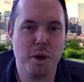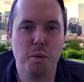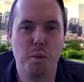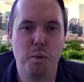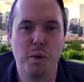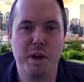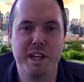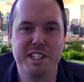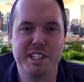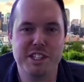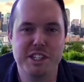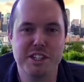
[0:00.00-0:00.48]

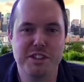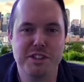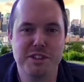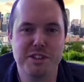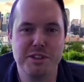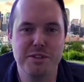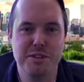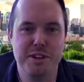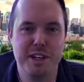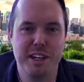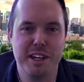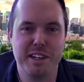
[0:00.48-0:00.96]
widgets
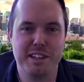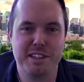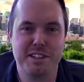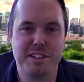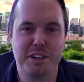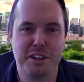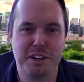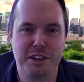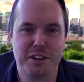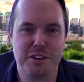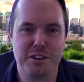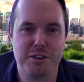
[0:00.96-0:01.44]
you need to
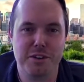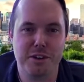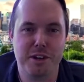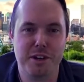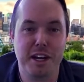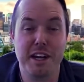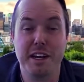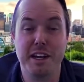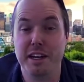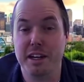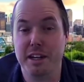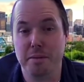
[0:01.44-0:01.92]

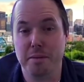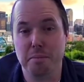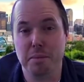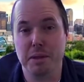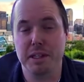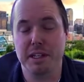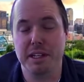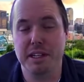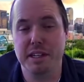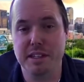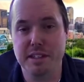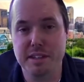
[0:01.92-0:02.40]
create a
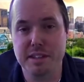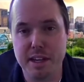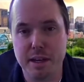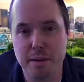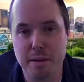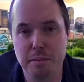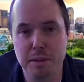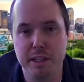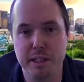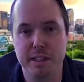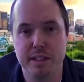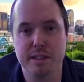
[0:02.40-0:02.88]
complete
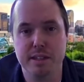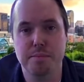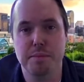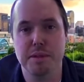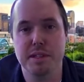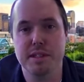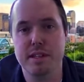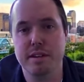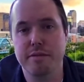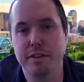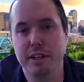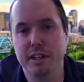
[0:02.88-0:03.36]
assembly,
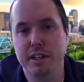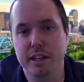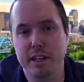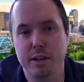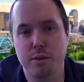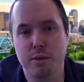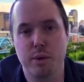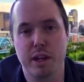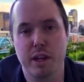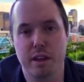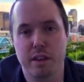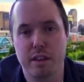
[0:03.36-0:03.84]
specifically
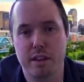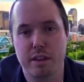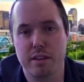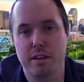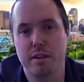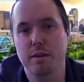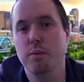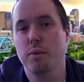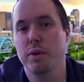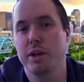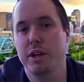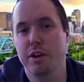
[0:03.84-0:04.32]

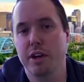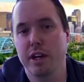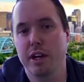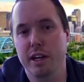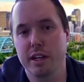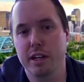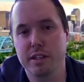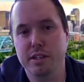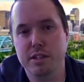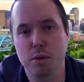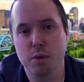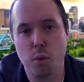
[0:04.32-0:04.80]
when you get
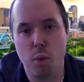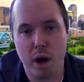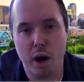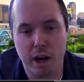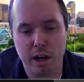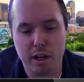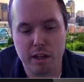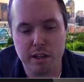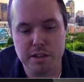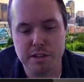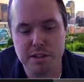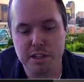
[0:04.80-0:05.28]
into
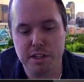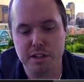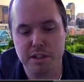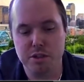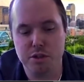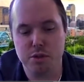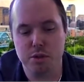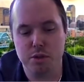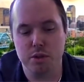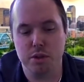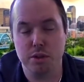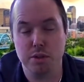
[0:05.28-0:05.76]
wireless
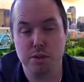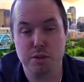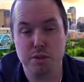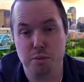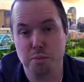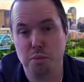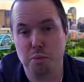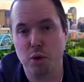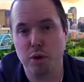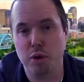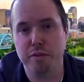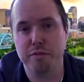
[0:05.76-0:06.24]
controls or
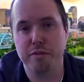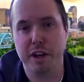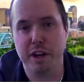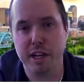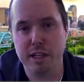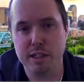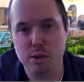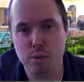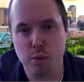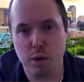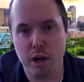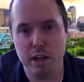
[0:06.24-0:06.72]
more
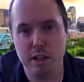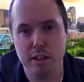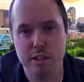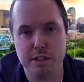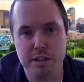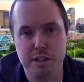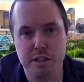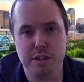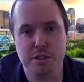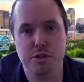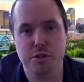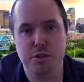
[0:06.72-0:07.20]
advanced wireless
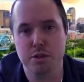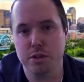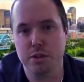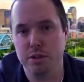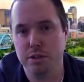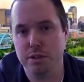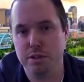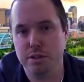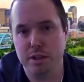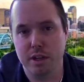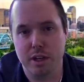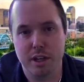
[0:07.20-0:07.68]

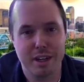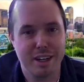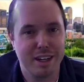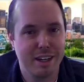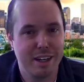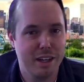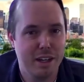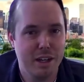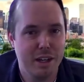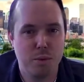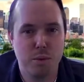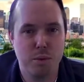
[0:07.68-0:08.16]
controls
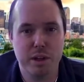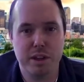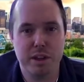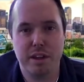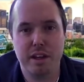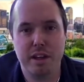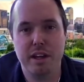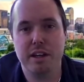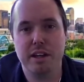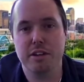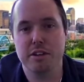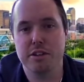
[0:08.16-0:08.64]
with
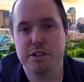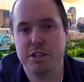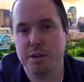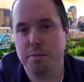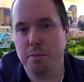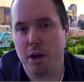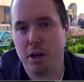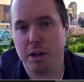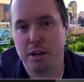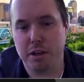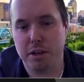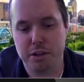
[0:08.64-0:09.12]
the energy
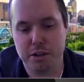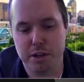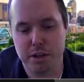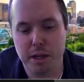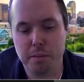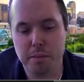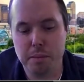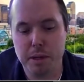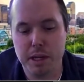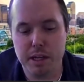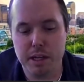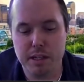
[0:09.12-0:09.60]
monitoring
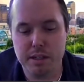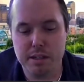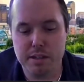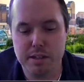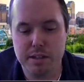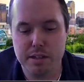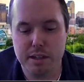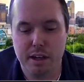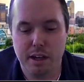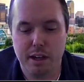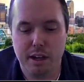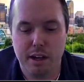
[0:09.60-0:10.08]
piece.